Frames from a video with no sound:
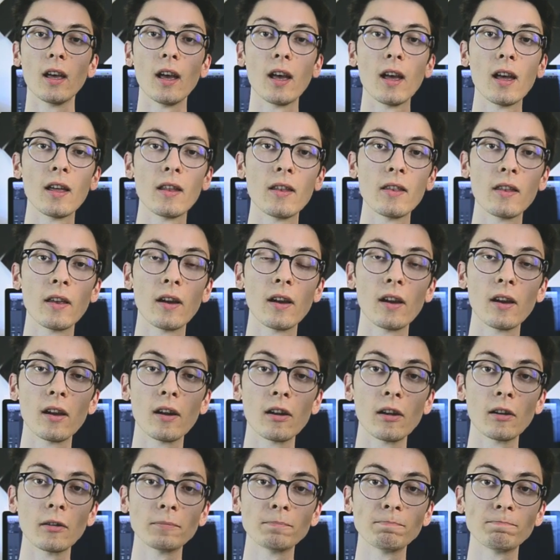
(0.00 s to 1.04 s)

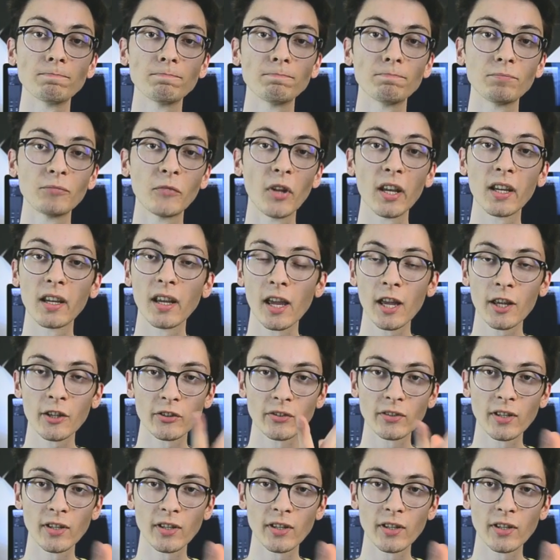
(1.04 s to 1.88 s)
And take care,